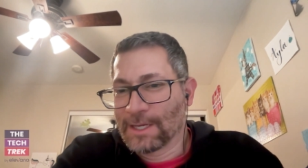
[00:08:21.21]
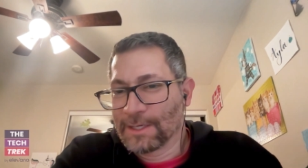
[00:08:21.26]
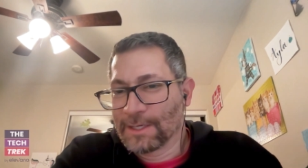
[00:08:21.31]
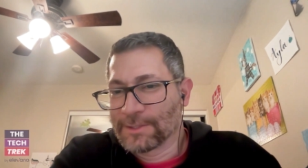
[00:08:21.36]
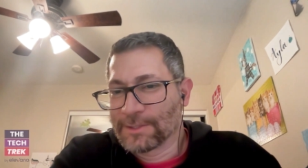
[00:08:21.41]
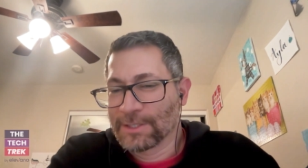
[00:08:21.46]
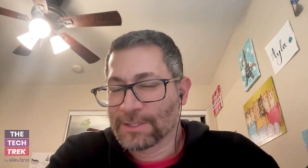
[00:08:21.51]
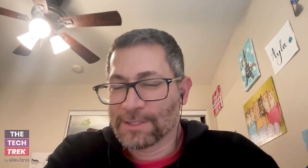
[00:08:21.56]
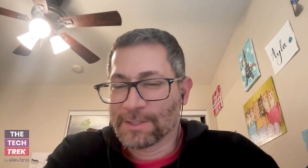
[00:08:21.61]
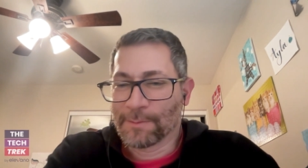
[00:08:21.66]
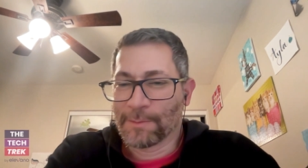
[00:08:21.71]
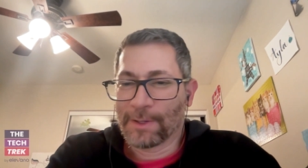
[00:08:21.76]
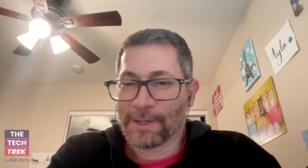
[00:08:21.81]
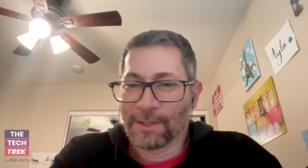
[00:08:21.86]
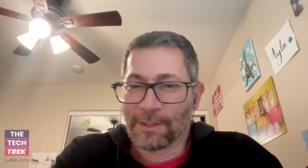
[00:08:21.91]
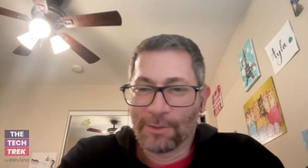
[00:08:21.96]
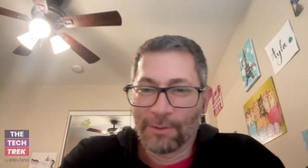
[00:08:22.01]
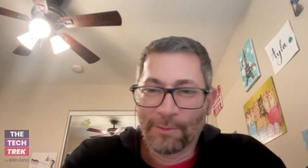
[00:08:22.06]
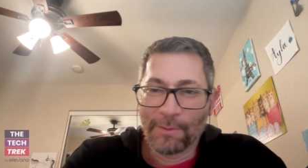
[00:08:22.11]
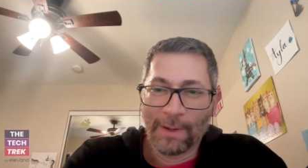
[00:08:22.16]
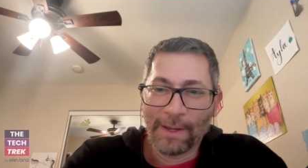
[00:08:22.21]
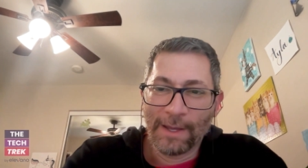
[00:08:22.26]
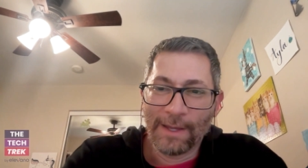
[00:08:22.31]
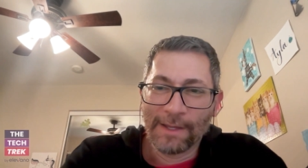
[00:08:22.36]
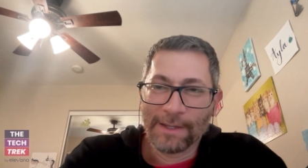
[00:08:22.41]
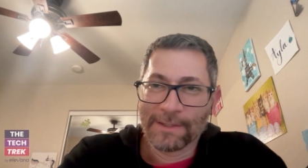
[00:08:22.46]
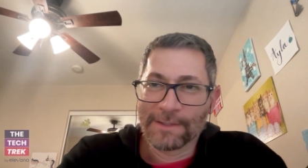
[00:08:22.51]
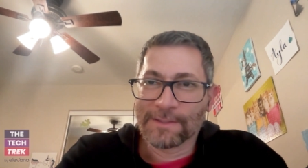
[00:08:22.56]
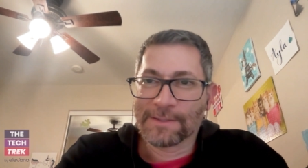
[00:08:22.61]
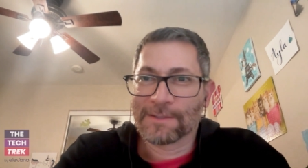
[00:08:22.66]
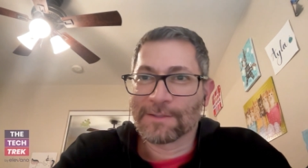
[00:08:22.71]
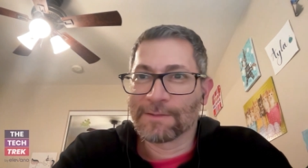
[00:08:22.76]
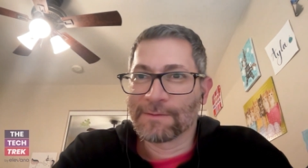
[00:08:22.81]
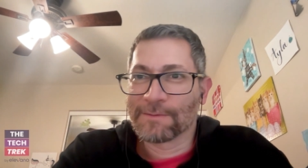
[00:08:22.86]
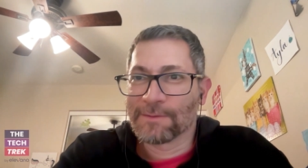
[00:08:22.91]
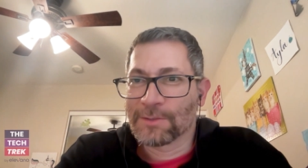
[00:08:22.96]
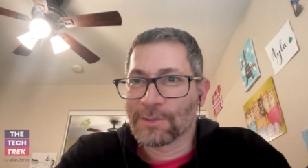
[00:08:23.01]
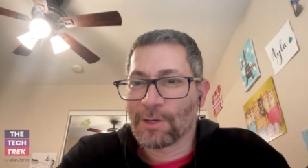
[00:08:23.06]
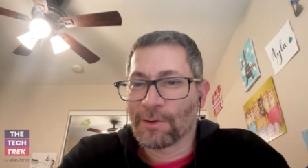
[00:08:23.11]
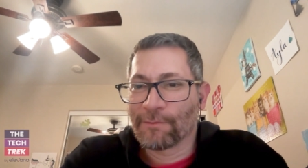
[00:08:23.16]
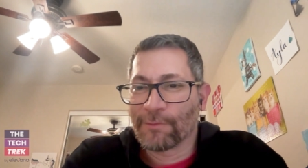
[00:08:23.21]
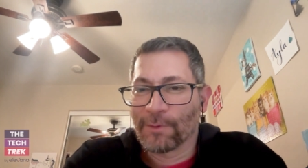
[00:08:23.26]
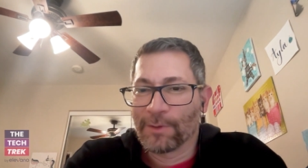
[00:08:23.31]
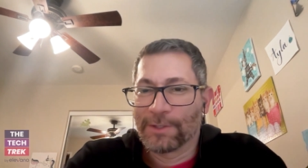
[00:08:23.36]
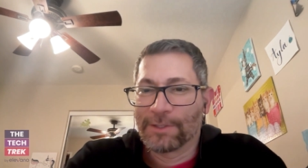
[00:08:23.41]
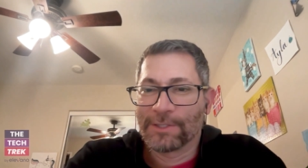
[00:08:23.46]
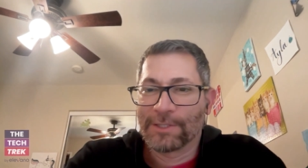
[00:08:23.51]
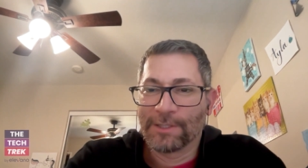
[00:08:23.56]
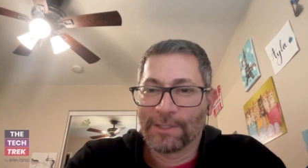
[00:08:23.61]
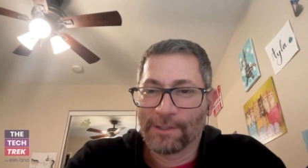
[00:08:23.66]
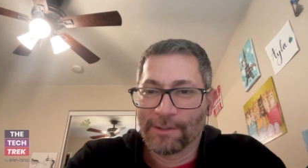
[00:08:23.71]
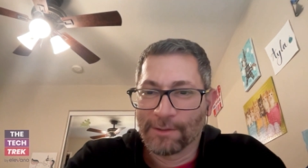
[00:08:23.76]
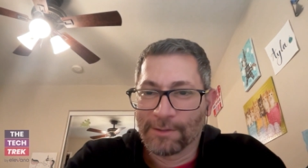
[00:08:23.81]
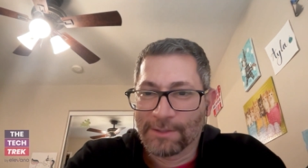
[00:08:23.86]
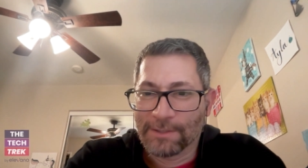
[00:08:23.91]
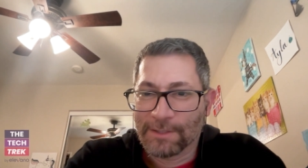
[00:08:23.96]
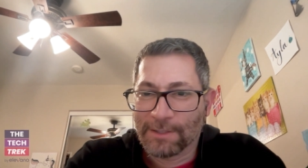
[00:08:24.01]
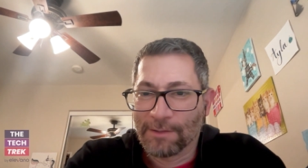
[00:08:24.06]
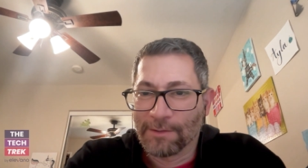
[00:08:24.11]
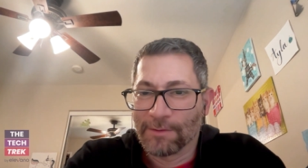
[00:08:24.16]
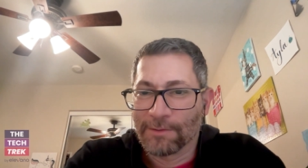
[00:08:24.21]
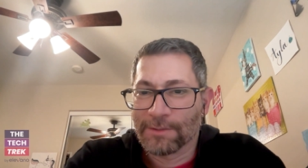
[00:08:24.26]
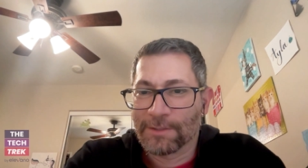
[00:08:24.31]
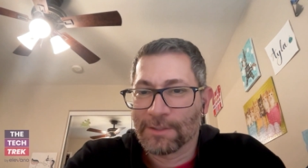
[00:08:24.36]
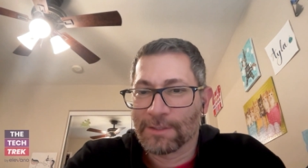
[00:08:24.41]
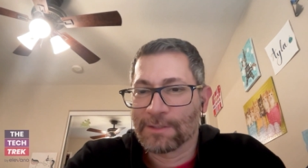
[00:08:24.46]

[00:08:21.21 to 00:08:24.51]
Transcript: just somebody who has software engineering skills.